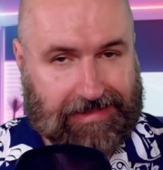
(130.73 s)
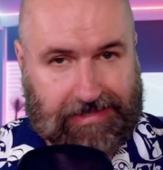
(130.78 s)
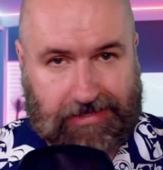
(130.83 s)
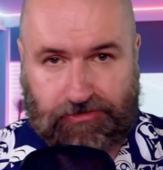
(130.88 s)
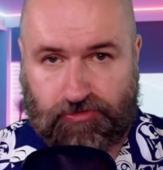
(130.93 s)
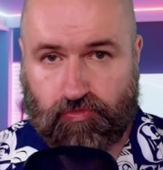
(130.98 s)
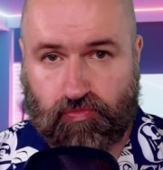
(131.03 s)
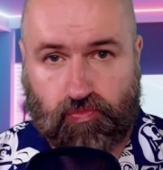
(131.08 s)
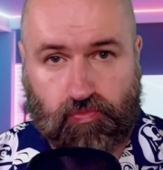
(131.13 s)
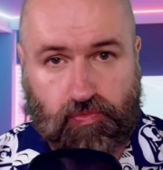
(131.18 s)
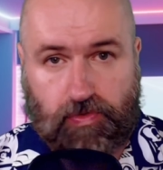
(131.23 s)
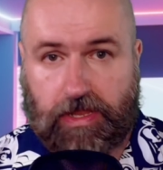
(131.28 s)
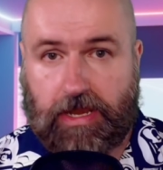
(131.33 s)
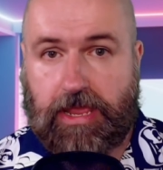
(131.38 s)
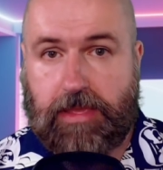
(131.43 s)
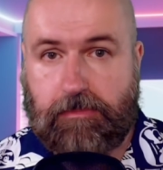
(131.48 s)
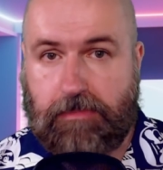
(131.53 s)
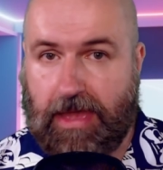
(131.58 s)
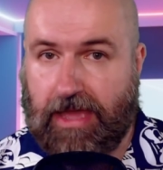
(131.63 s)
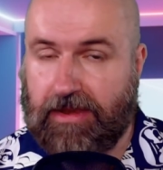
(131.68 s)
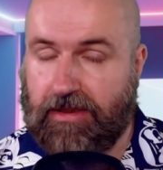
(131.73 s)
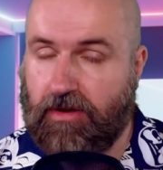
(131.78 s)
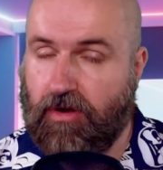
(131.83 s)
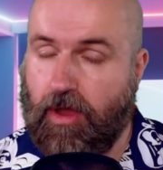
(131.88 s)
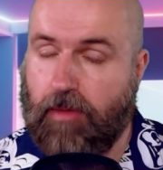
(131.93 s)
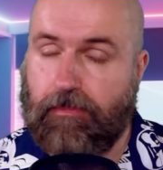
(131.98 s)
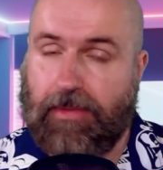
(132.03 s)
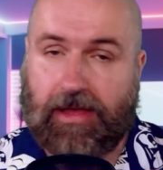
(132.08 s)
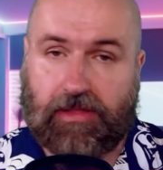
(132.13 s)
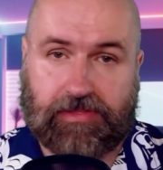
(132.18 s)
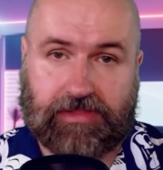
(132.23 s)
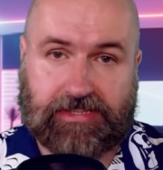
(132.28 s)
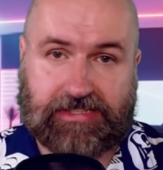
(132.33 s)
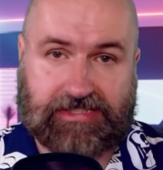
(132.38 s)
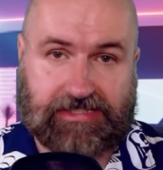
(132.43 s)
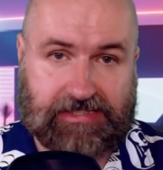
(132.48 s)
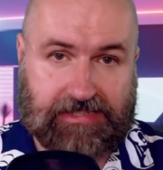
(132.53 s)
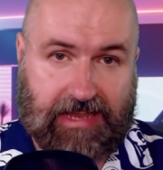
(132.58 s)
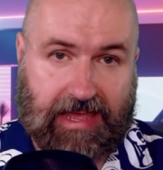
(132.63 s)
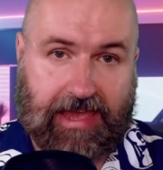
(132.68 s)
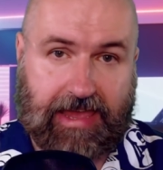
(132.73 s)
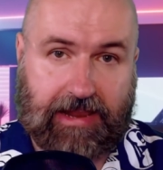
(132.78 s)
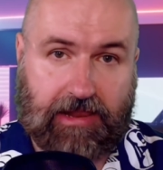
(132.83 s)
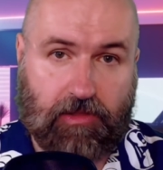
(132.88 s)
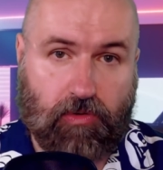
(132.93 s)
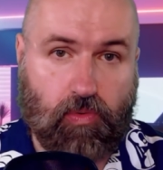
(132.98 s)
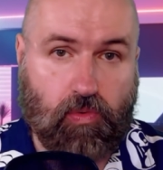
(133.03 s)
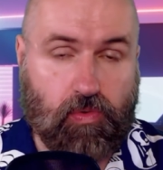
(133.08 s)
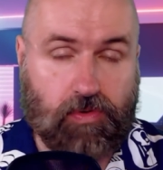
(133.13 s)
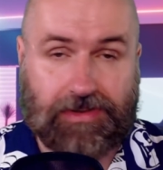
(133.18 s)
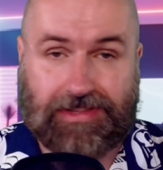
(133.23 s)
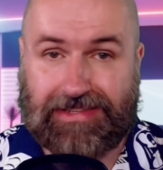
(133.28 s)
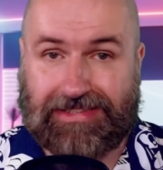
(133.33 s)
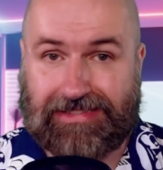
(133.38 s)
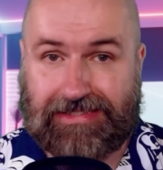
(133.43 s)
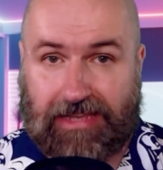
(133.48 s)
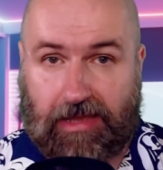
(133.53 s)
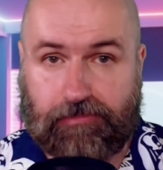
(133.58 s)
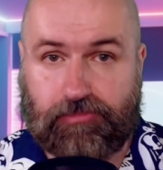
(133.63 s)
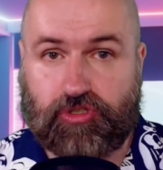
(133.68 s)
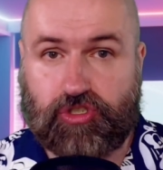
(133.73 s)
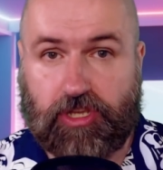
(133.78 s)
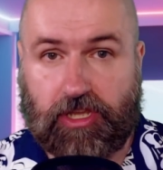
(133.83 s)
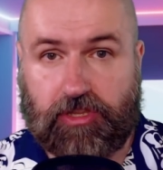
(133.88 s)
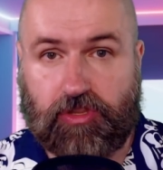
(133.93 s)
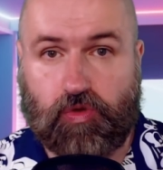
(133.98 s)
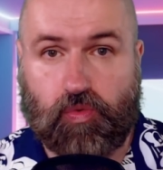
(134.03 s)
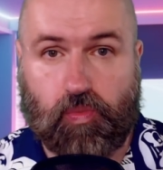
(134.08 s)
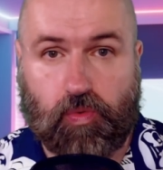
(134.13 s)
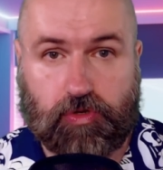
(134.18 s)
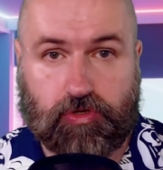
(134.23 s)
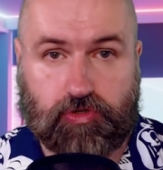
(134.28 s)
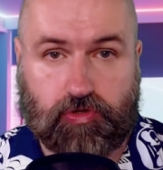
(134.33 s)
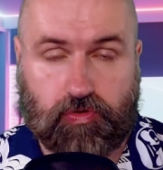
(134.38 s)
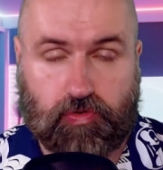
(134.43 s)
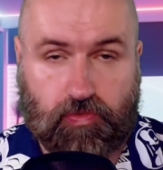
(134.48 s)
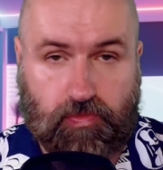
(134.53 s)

It doesn't really matter about the style or the subject you want to